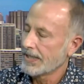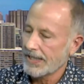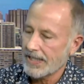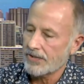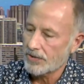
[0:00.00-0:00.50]

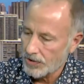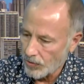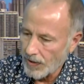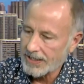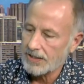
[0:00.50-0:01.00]
either
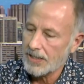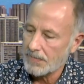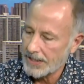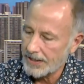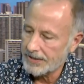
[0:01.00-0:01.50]
directly
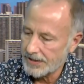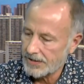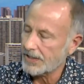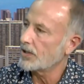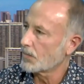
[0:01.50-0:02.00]
because
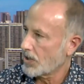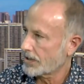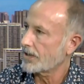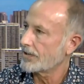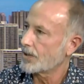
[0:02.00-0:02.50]
it's
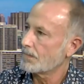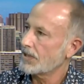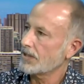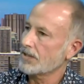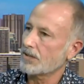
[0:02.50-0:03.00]
earmarked on their
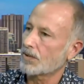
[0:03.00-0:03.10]
bill